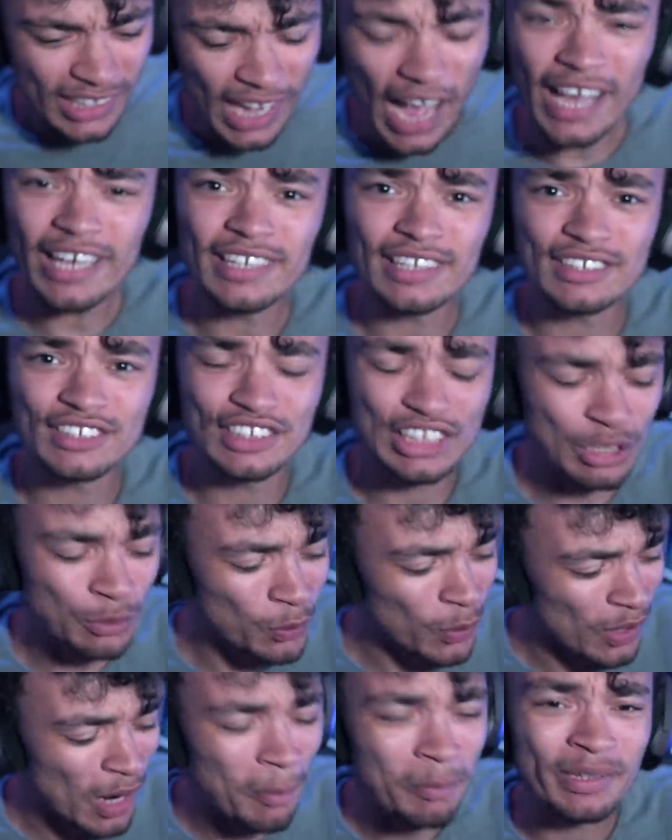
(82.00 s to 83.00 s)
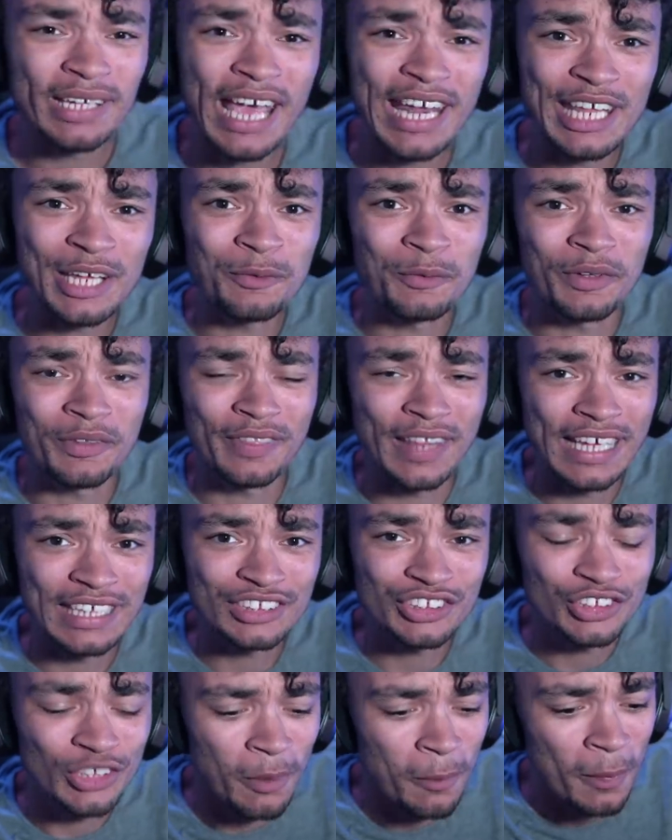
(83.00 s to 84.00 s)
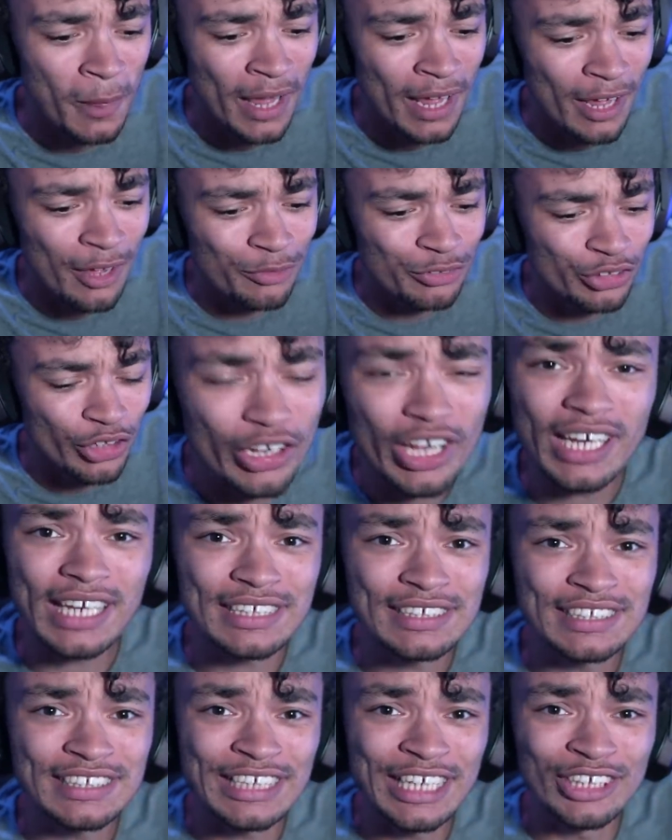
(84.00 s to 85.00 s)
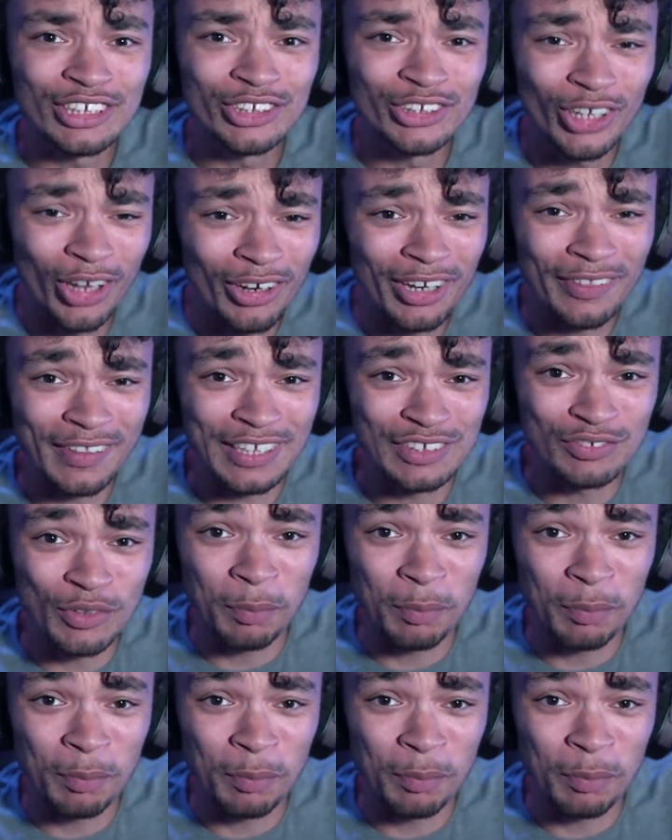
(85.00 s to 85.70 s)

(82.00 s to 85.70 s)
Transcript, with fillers: kind of see where I'm getting with this you're going to see a lot of this